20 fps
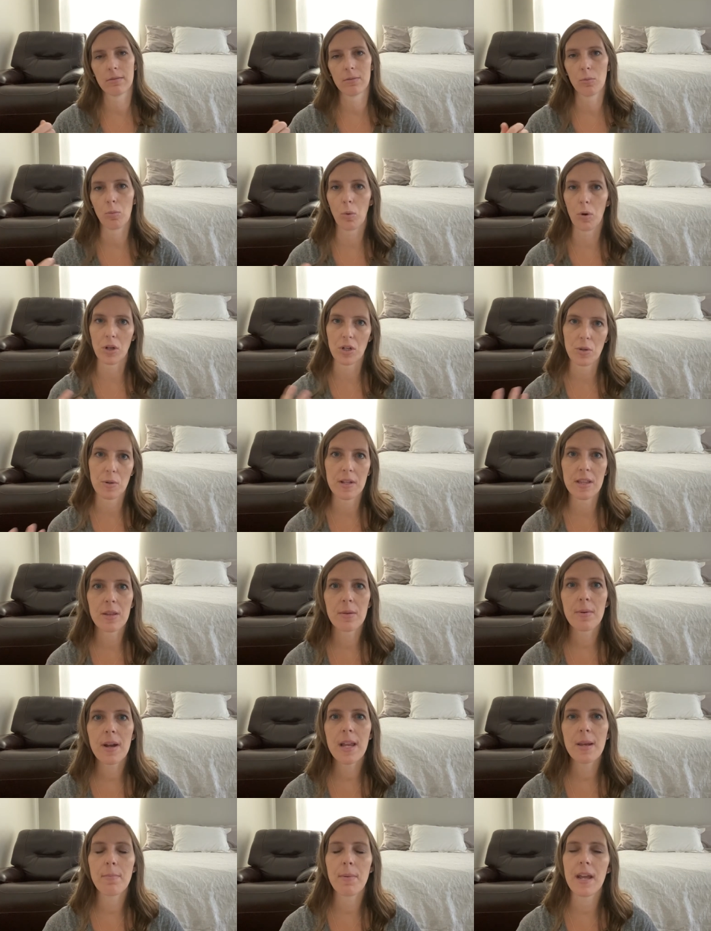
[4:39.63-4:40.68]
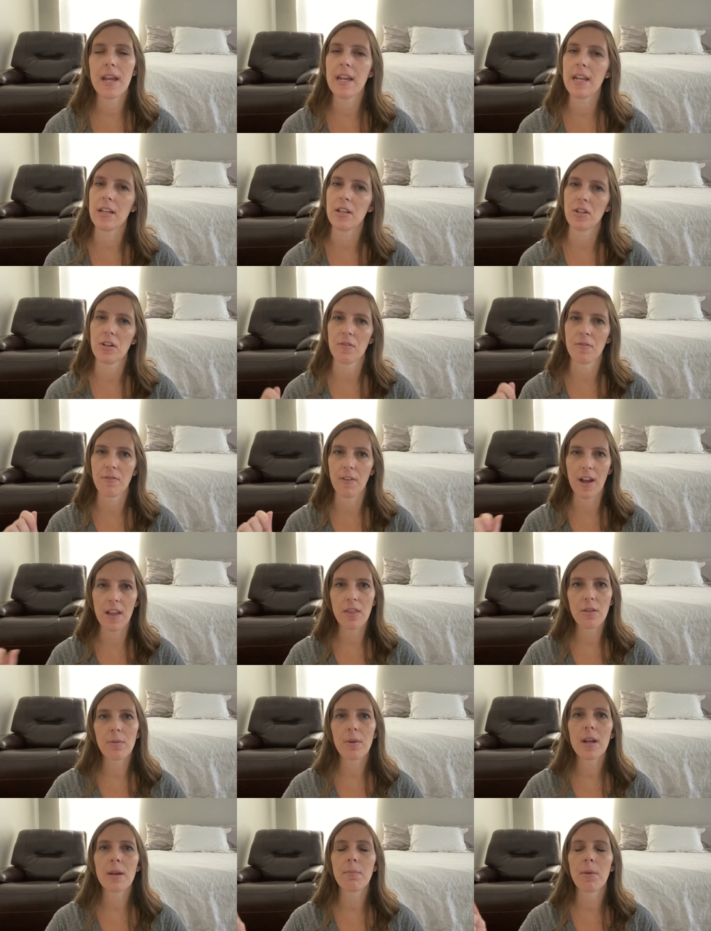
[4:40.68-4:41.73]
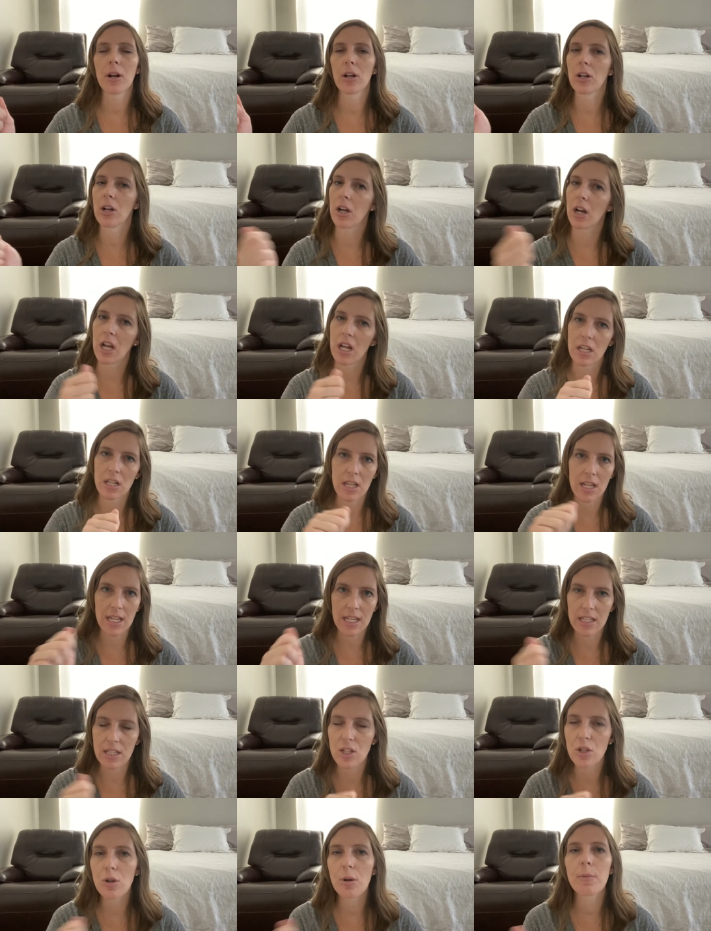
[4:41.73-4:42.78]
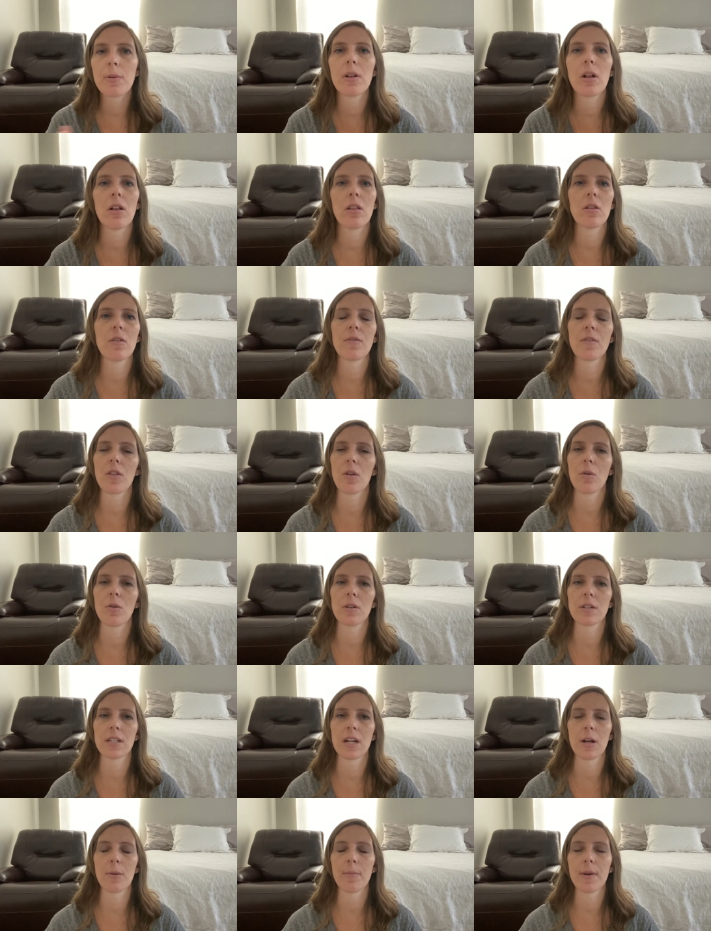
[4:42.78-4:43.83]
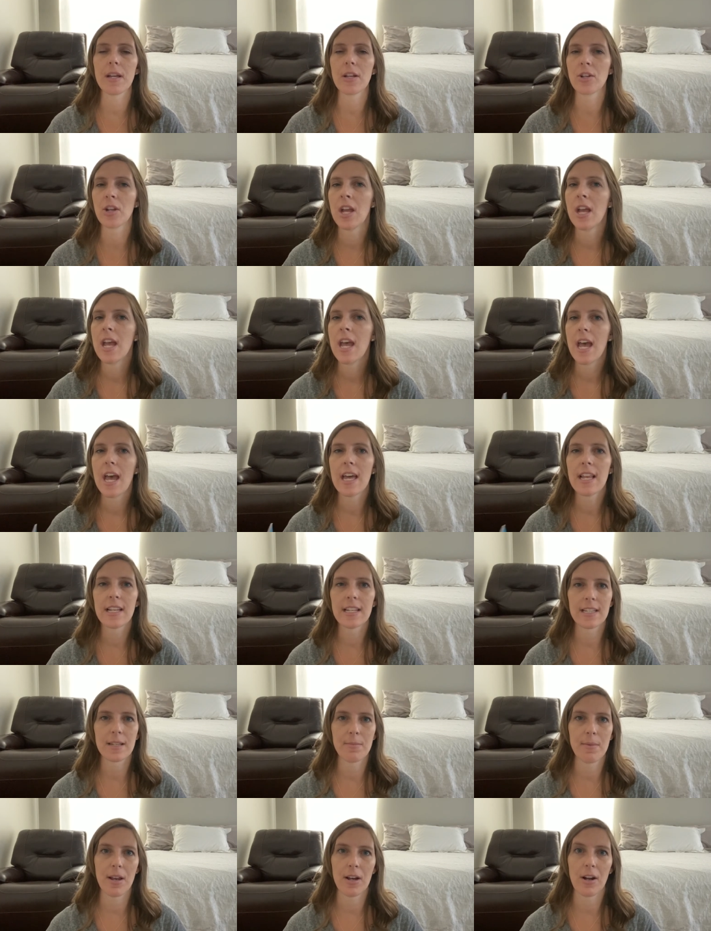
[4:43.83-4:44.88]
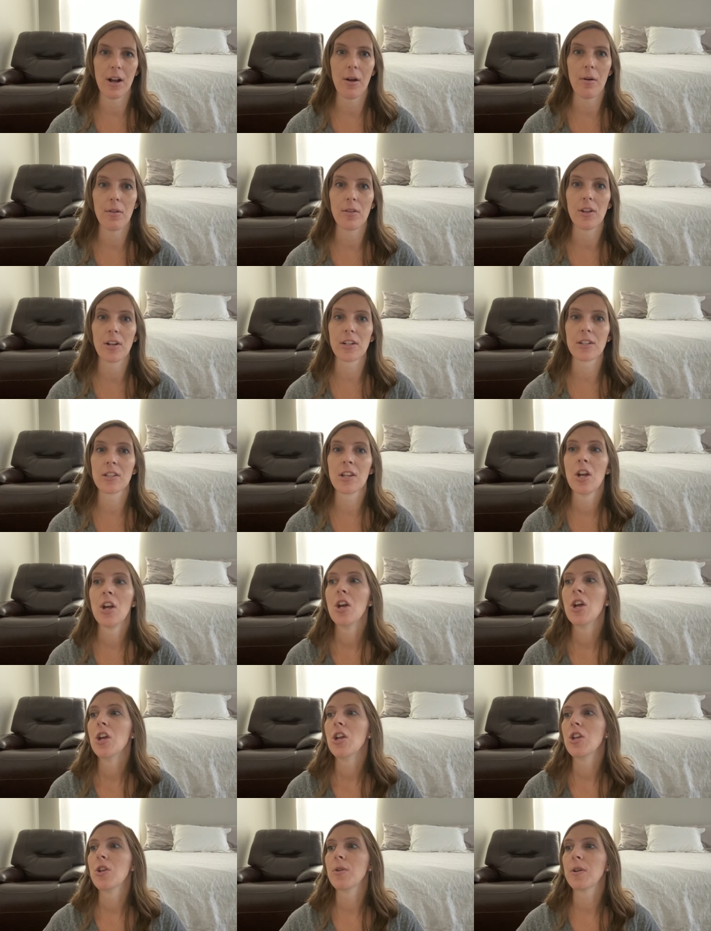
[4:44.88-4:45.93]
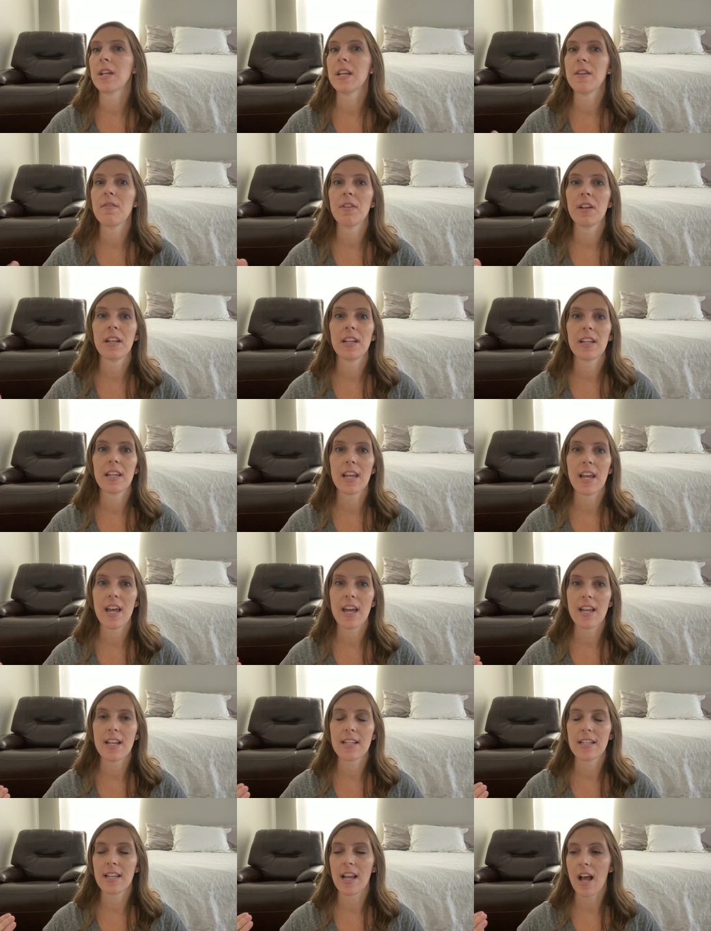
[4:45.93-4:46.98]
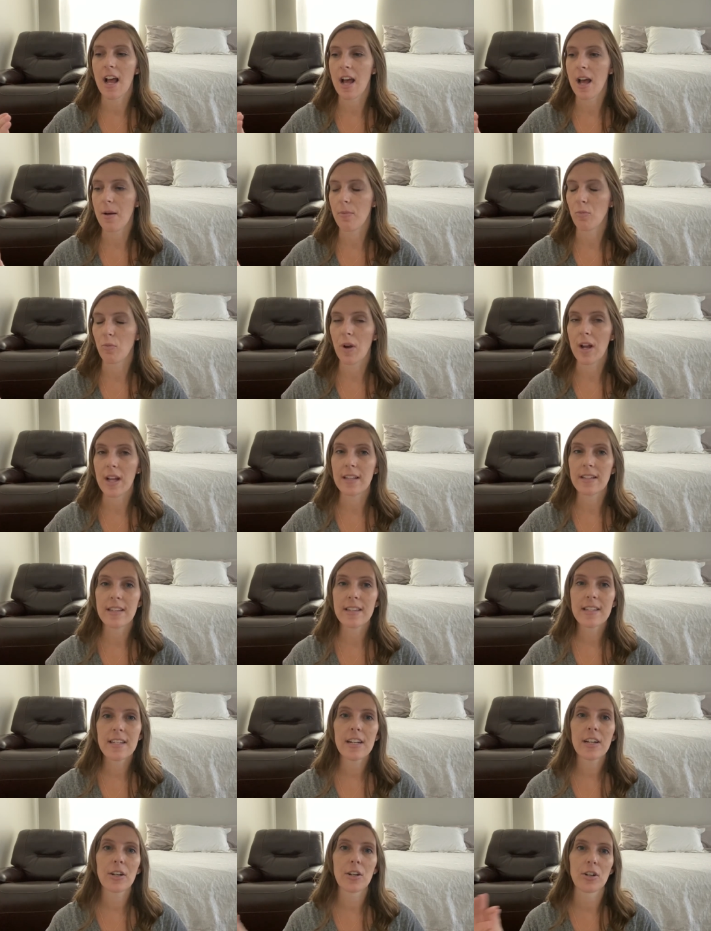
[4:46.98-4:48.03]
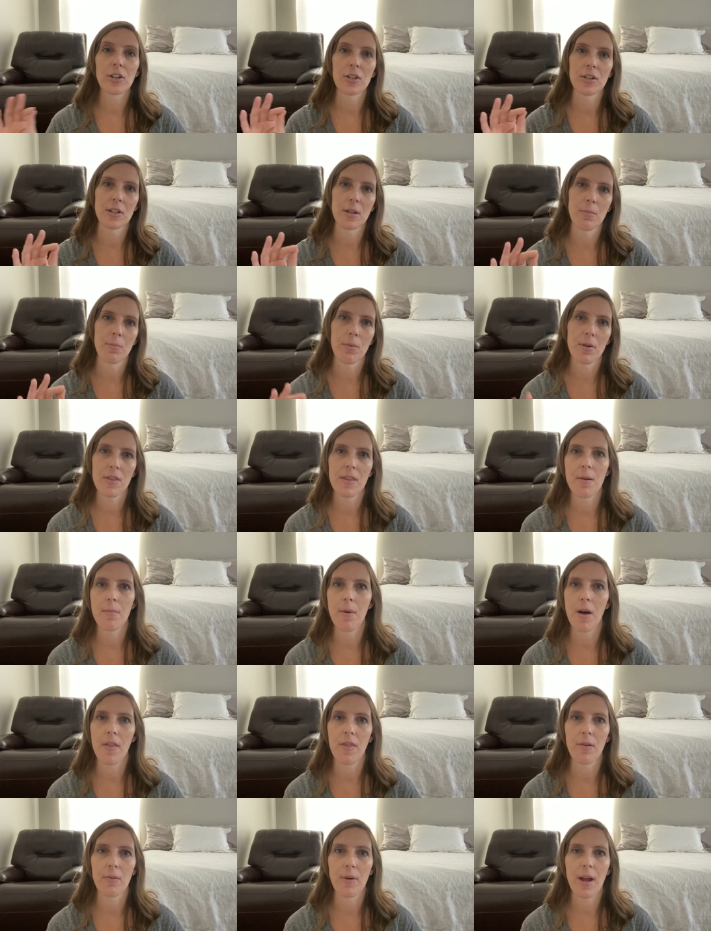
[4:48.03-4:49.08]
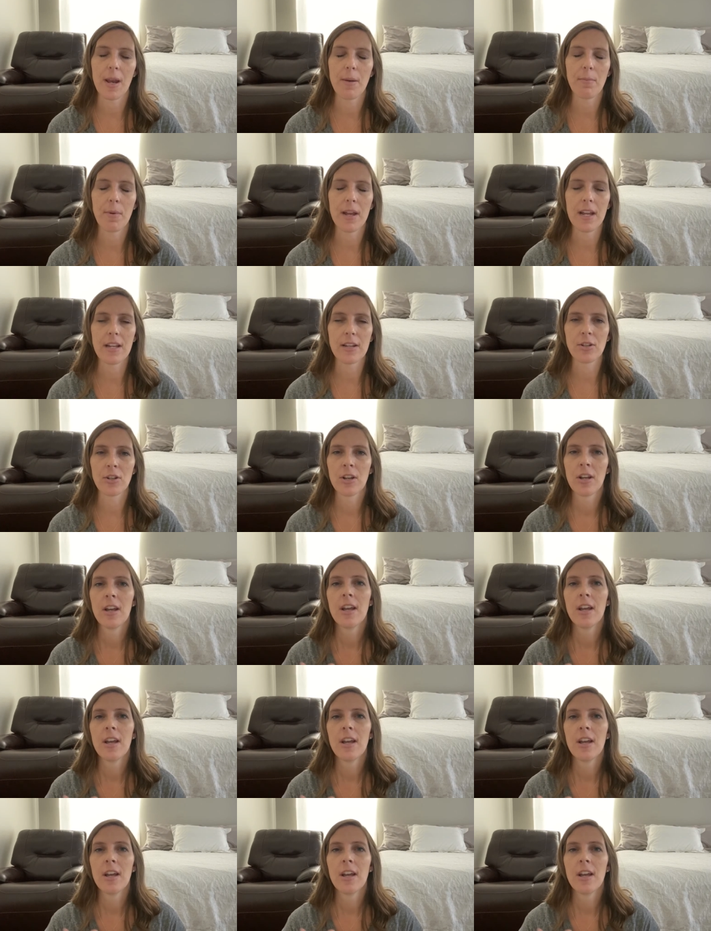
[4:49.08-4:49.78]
we're doing the red page and find the red marker and they can scribble all over the whole entire page and it doesn't matter how it looks. You can even get red stickers and put them on the red page.